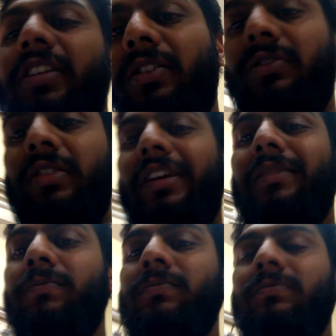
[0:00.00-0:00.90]
doubts,
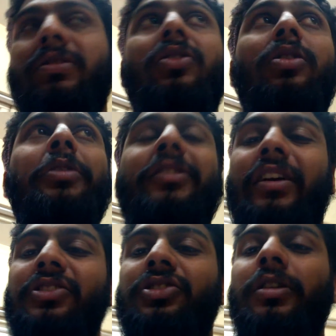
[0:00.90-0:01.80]
again, in the comment
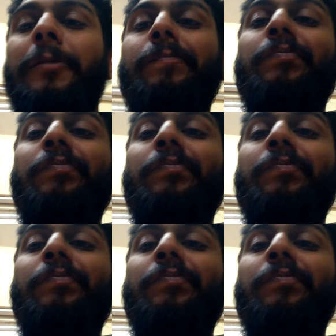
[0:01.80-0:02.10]
section.